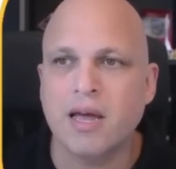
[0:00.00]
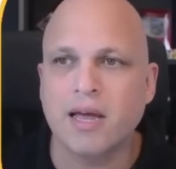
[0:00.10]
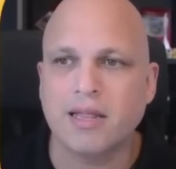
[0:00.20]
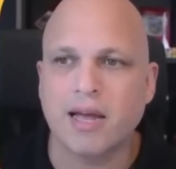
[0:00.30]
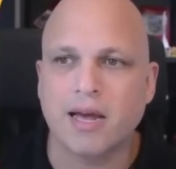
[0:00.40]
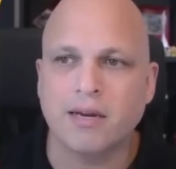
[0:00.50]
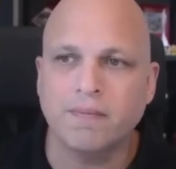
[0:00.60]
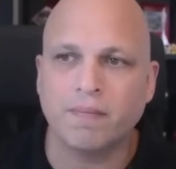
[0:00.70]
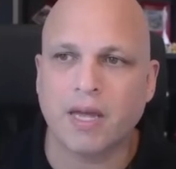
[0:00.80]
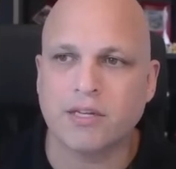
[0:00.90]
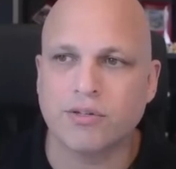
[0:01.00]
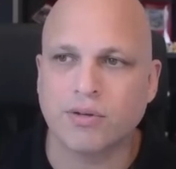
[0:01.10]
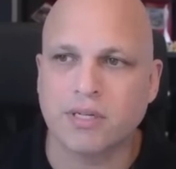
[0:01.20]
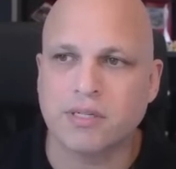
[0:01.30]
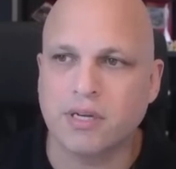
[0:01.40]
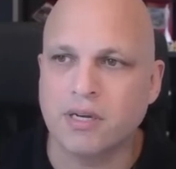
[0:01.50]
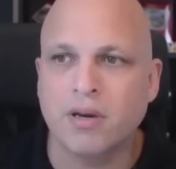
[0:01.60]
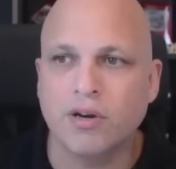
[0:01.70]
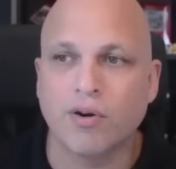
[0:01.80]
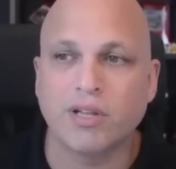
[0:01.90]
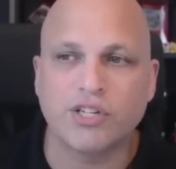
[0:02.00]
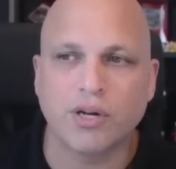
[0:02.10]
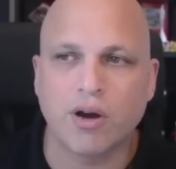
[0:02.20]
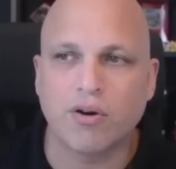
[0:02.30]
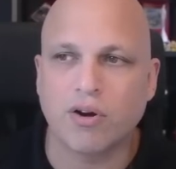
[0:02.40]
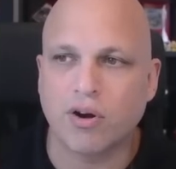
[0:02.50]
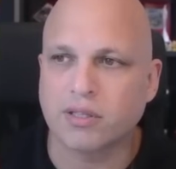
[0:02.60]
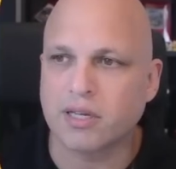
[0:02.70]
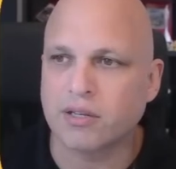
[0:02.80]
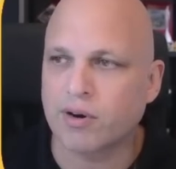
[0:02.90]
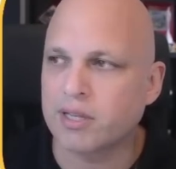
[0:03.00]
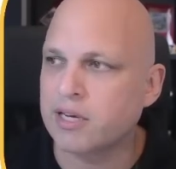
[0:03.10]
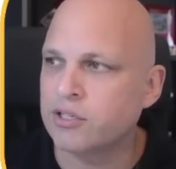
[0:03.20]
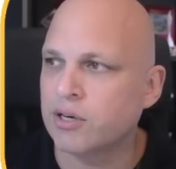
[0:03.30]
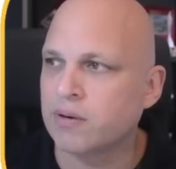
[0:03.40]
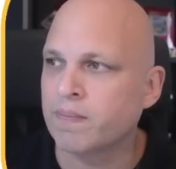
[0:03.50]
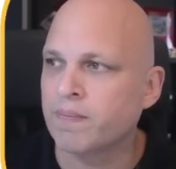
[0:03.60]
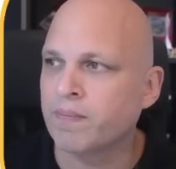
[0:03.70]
And then, as you can see, no additional content credential.